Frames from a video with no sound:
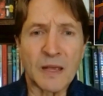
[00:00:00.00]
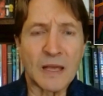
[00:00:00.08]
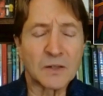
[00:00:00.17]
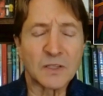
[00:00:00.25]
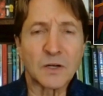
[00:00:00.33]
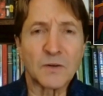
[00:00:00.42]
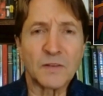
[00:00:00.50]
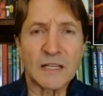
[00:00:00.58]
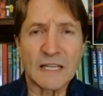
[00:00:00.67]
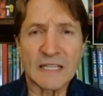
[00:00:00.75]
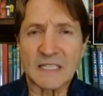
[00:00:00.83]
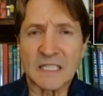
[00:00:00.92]
and
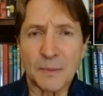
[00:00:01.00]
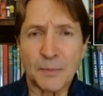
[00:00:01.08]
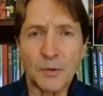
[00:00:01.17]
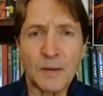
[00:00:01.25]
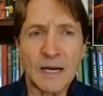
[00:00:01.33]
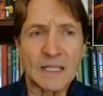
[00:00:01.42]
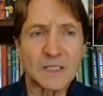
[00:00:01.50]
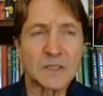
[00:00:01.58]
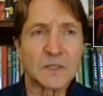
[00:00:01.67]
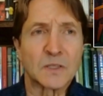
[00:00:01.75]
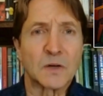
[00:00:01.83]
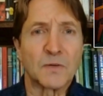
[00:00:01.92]
serving as
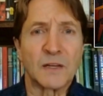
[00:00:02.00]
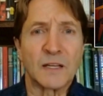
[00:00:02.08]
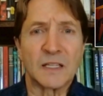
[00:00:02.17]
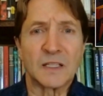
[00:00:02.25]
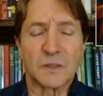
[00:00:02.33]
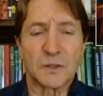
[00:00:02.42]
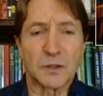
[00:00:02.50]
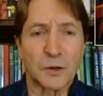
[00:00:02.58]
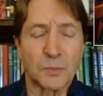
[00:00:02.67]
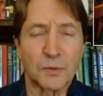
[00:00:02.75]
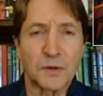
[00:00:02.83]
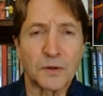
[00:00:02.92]
diplomats and serving as
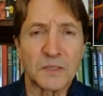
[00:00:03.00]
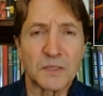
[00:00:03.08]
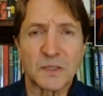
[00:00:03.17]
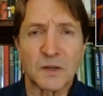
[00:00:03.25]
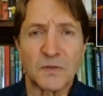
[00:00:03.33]
interpreters and